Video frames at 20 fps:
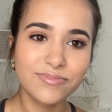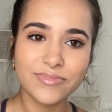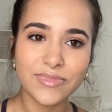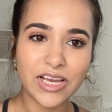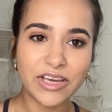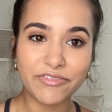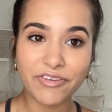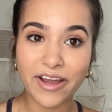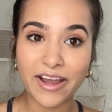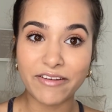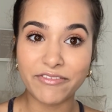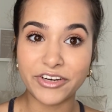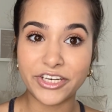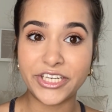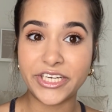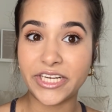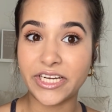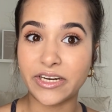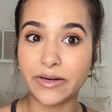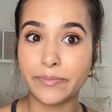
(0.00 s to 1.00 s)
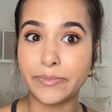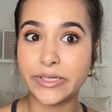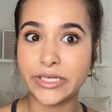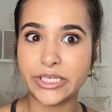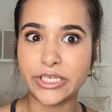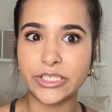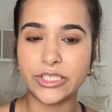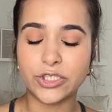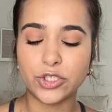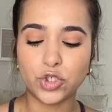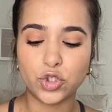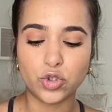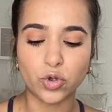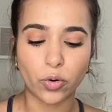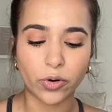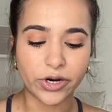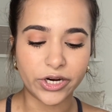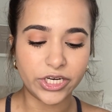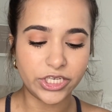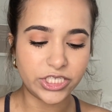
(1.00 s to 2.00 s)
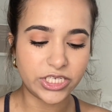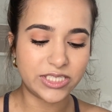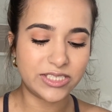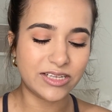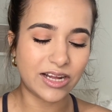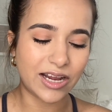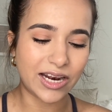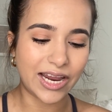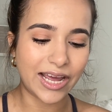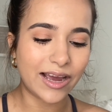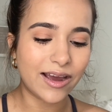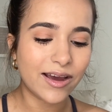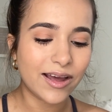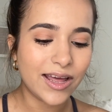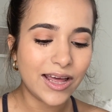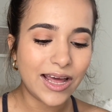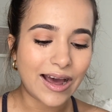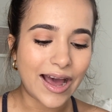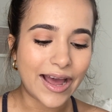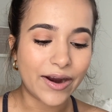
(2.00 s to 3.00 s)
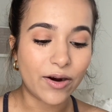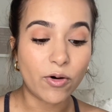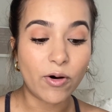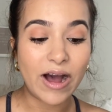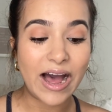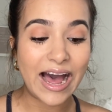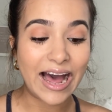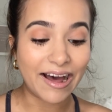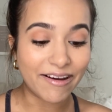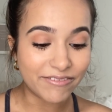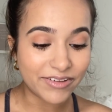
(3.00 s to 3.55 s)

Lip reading: if I ever need a bigger storage, it's not like I don't have